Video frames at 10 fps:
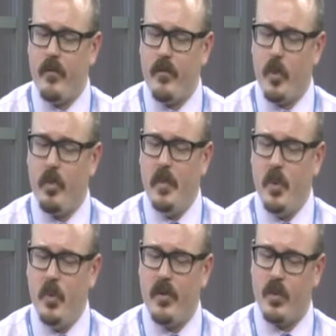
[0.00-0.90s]
For
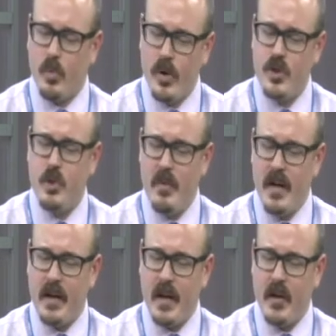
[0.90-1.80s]
people with original
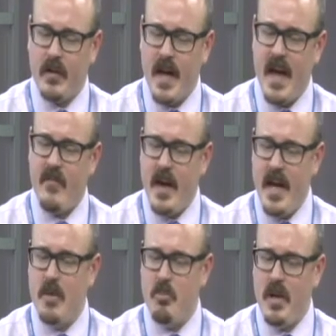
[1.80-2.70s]
Medicare that have
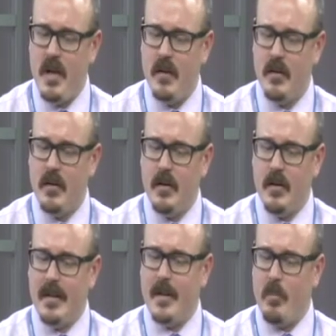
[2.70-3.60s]
A and B
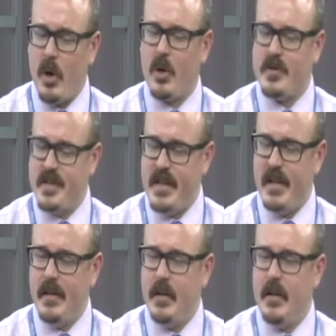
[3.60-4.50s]
and Part
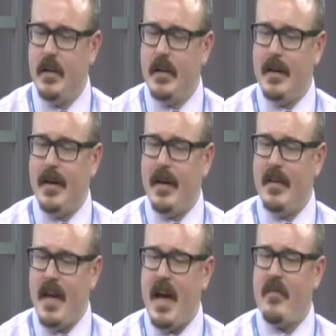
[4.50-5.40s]
D,
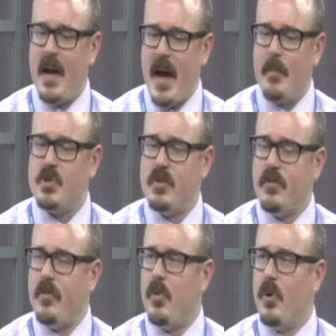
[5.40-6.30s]
they have the option
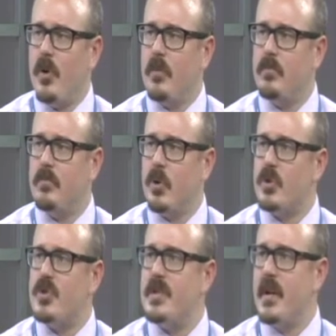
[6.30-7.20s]
for
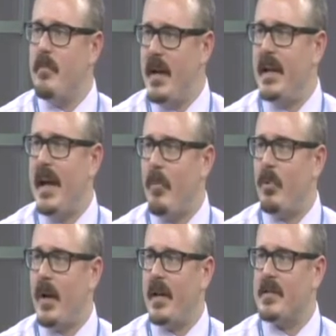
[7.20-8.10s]
purchasing a Medigap
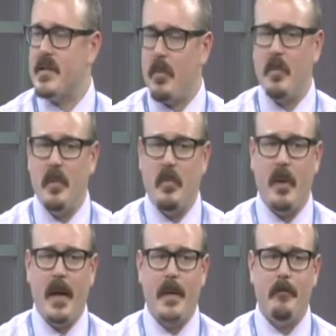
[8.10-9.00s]
plan, a supplement
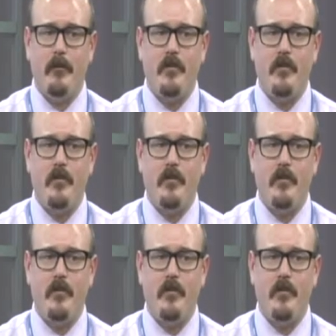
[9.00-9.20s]
plan.